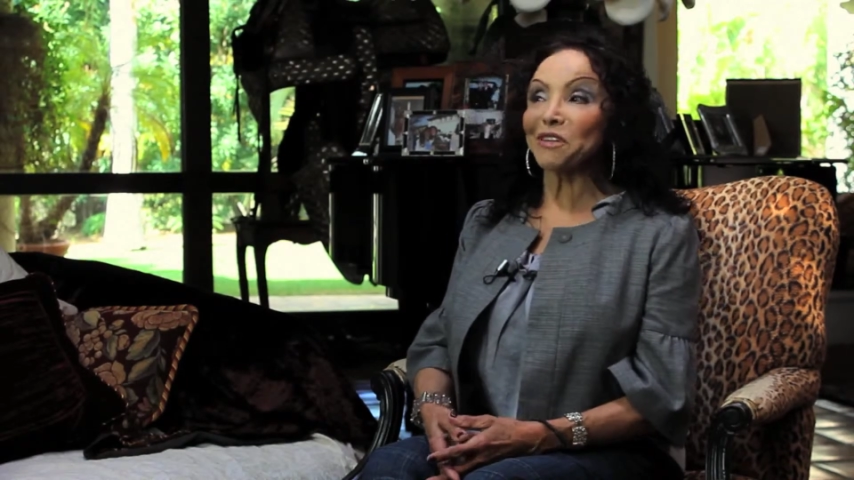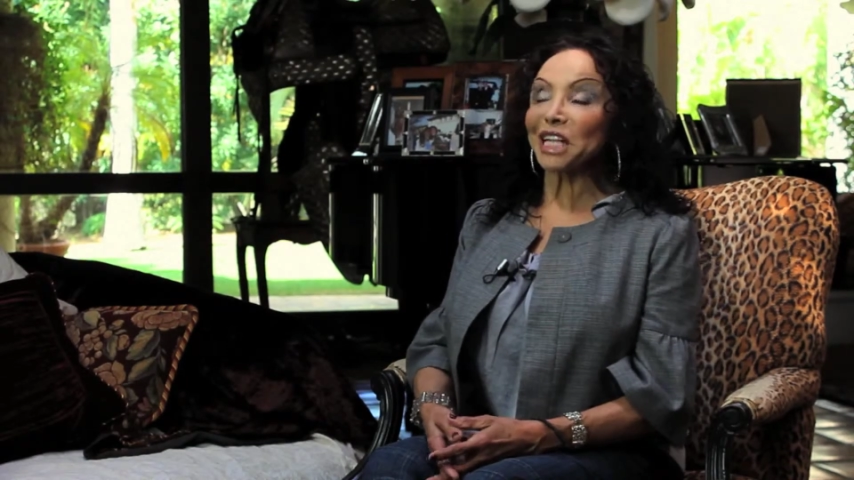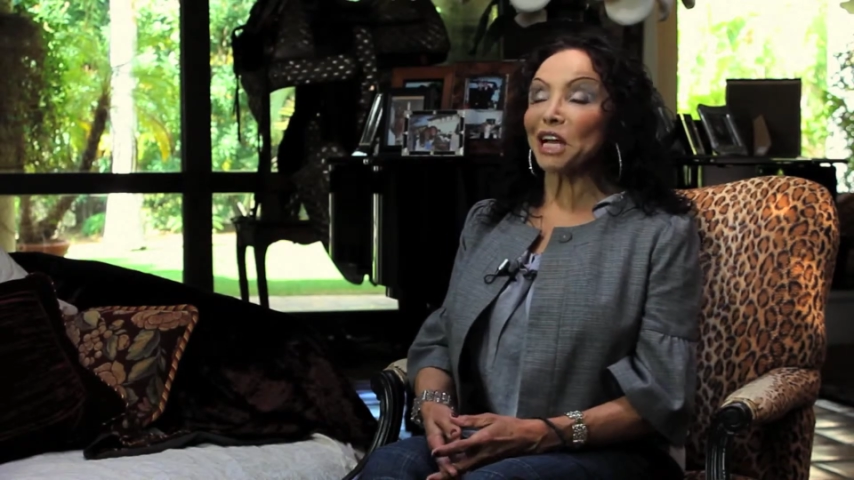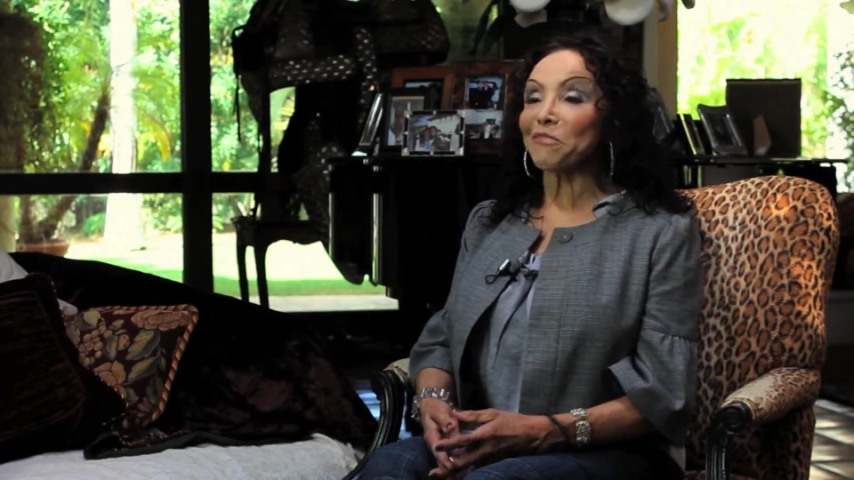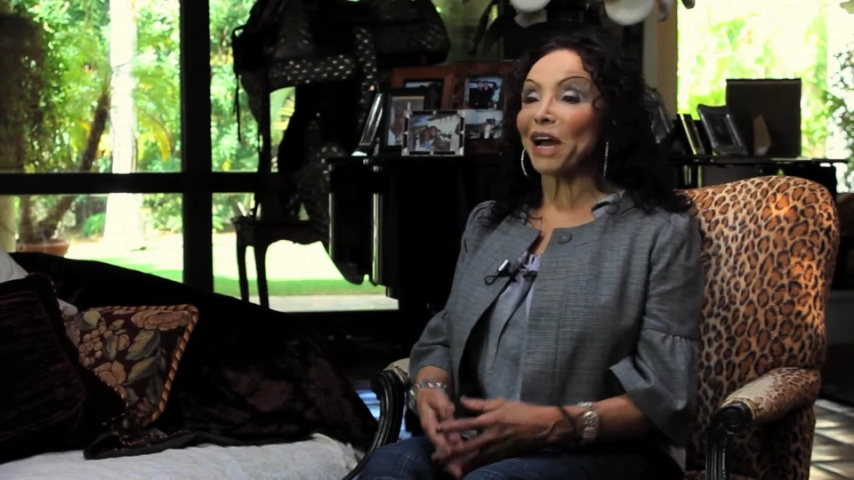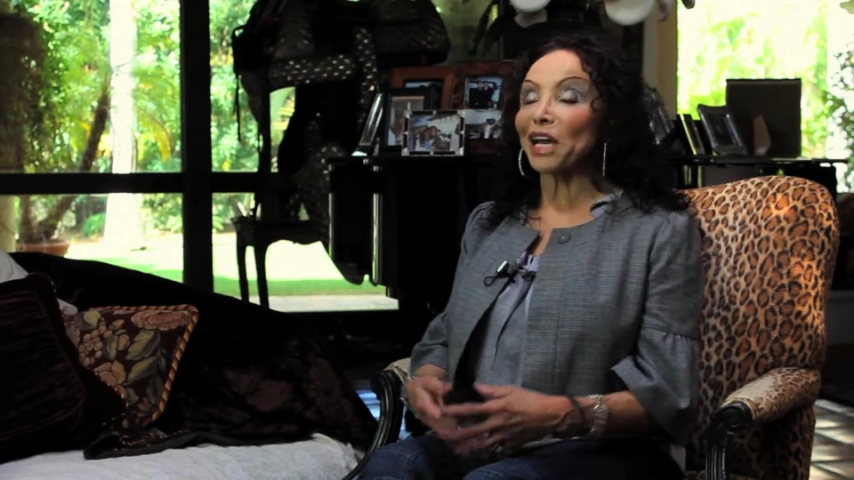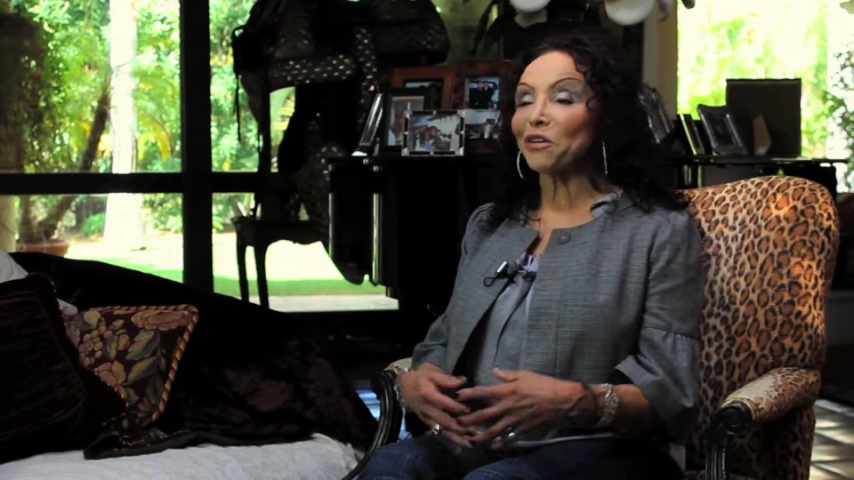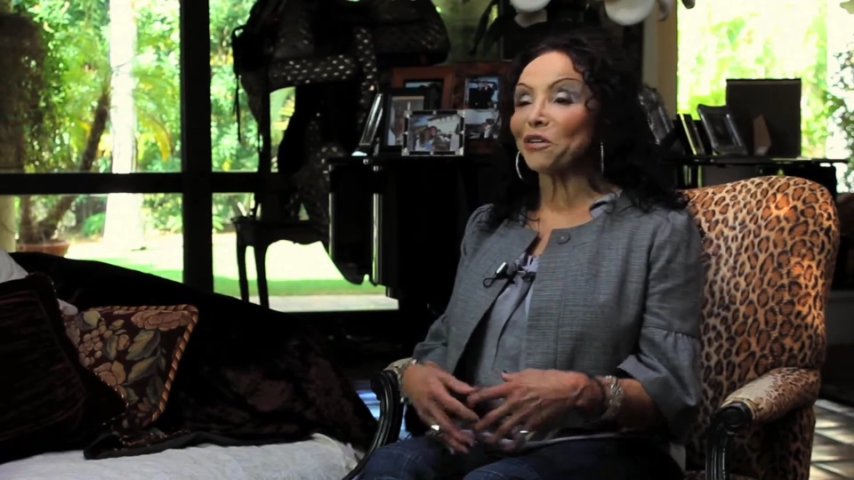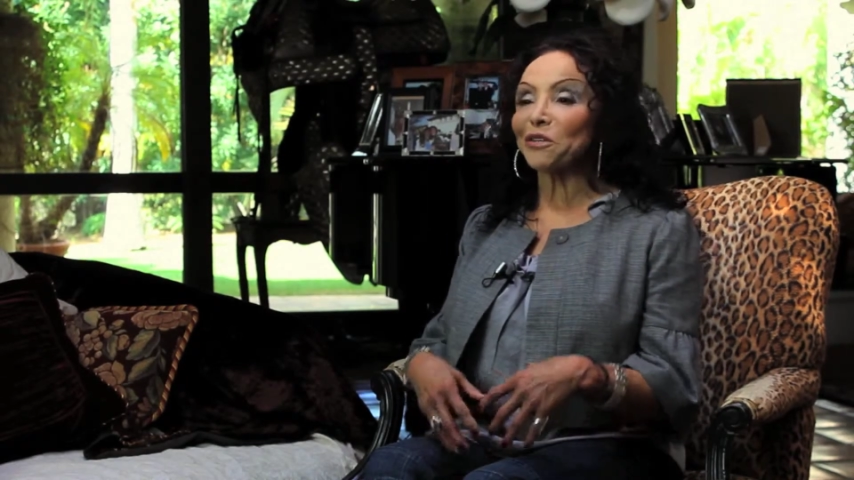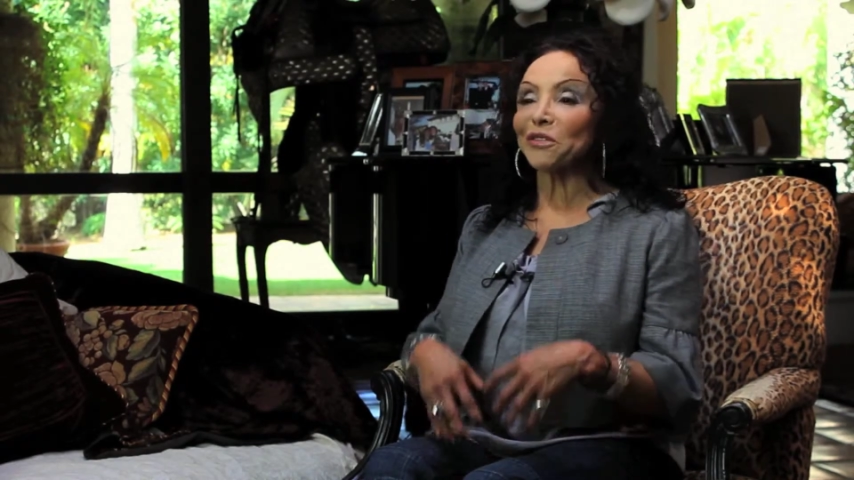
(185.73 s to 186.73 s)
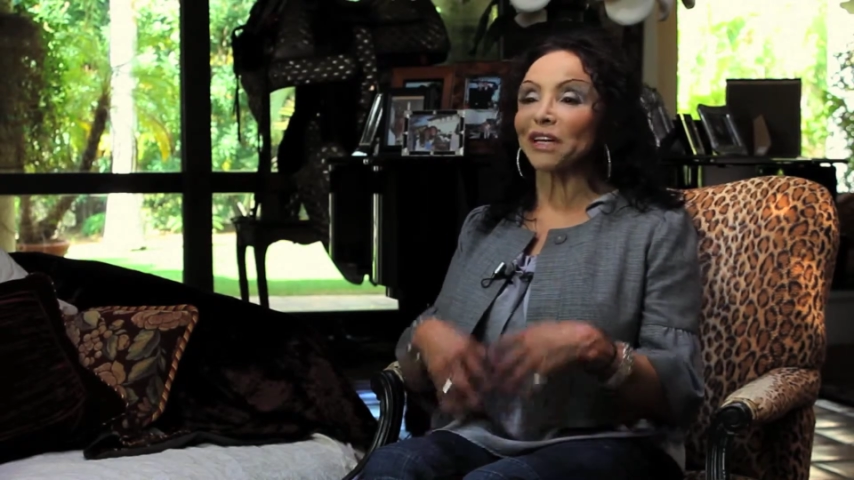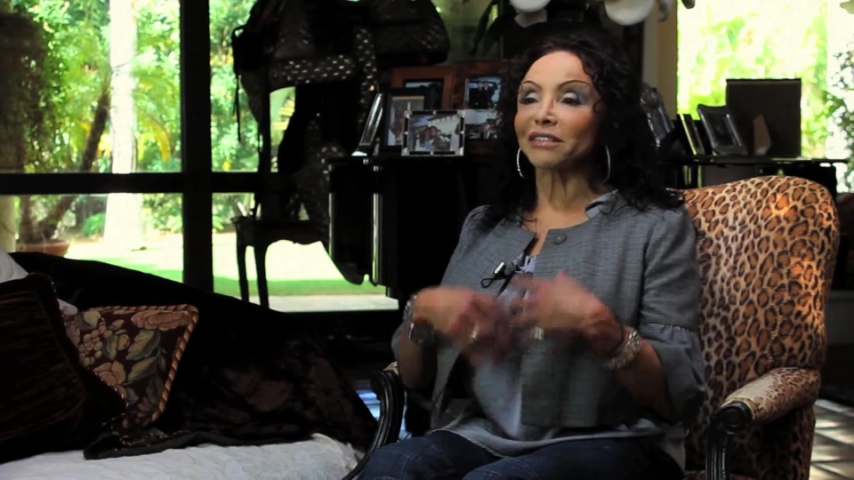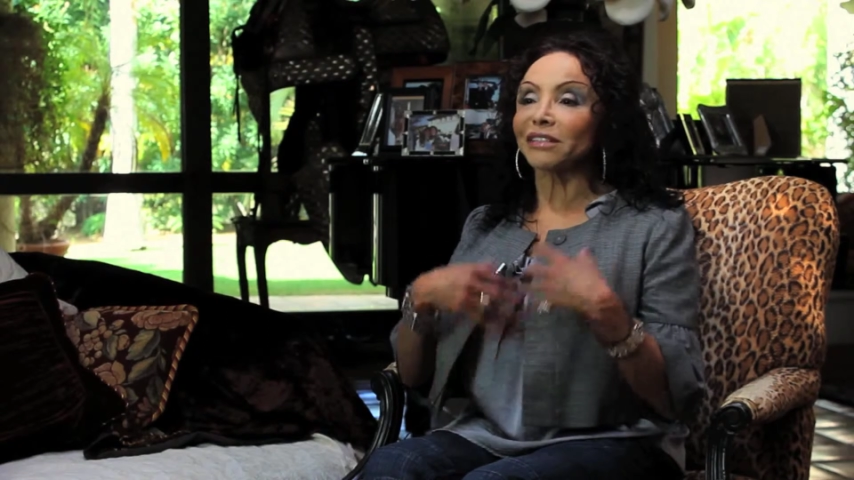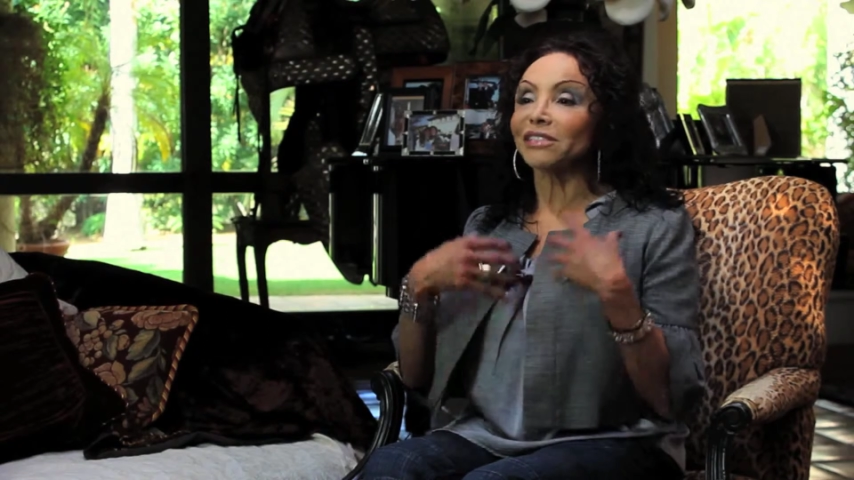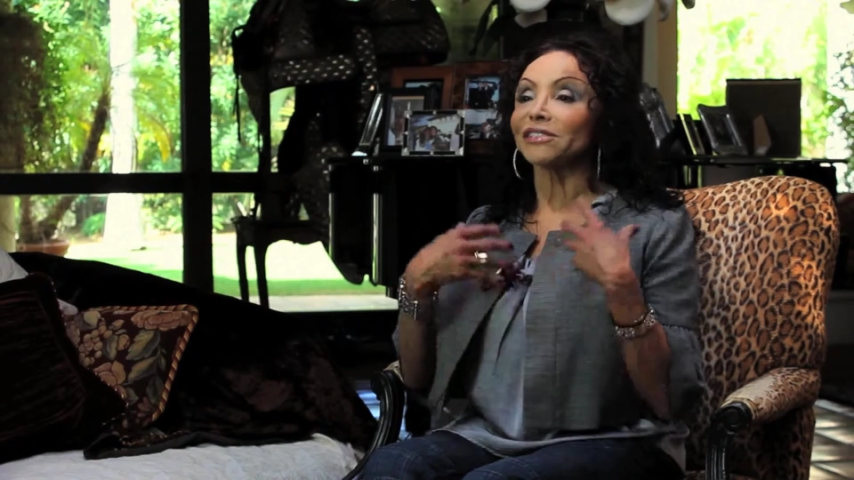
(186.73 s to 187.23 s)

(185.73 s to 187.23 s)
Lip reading: went on my own on